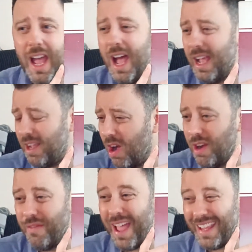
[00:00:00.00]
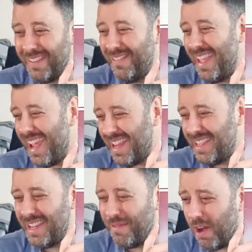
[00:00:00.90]
a kind of
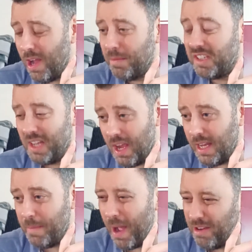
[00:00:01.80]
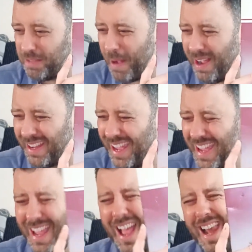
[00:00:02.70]
indie vibe, slightly
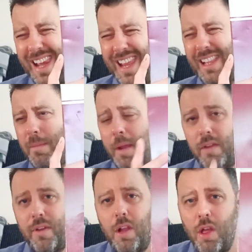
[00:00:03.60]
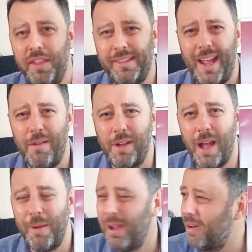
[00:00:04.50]
post-punky, little bit of a goth sound
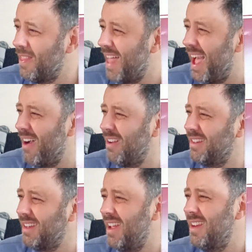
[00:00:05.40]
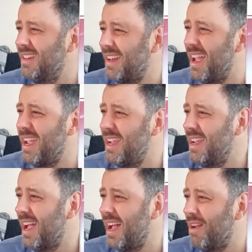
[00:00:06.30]
going on in there. I'd certainly
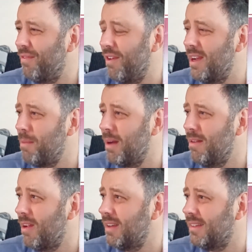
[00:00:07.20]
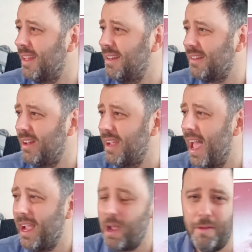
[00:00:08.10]
say for anyone who likes things like
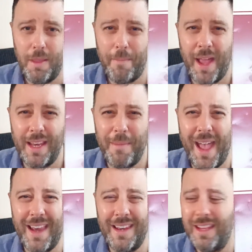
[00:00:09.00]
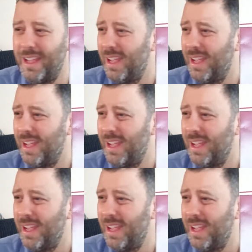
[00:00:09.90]
Echo and the Bunnymen,